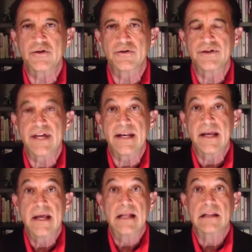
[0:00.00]
issues
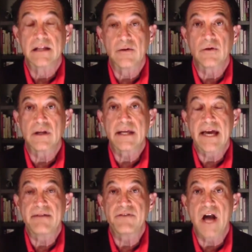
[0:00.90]
that
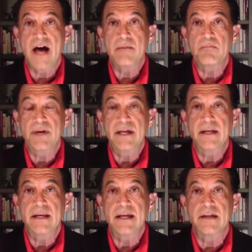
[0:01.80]
literally have not
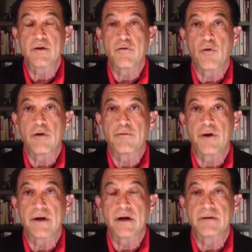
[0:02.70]
been in the
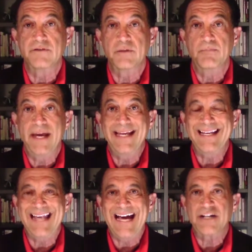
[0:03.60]
forefront of
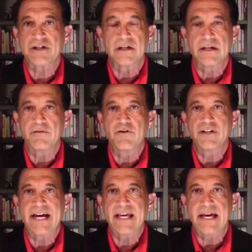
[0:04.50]
debate nationally
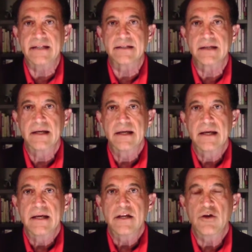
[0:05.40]
for decades.
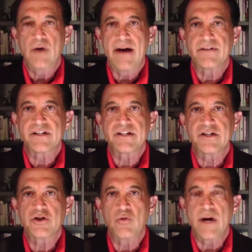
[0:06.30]
You have a
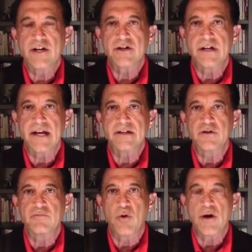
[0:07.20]
situation, as